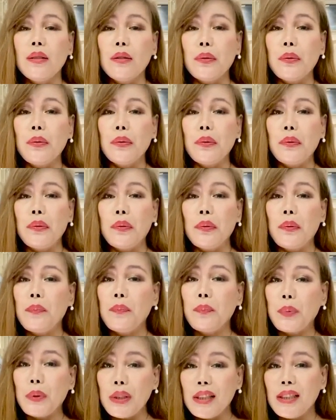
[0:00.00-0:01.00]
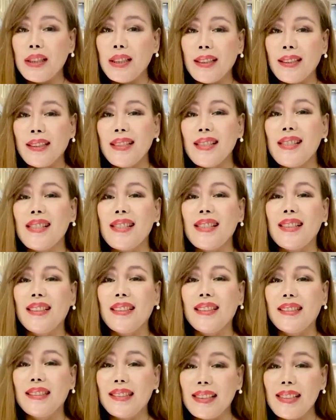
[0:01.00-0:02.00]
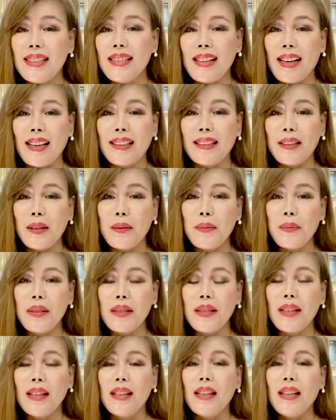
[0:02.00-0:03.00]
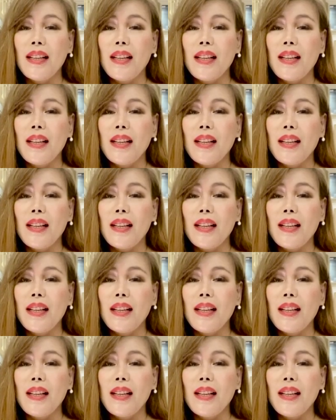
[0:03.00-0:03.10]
to purchase these items.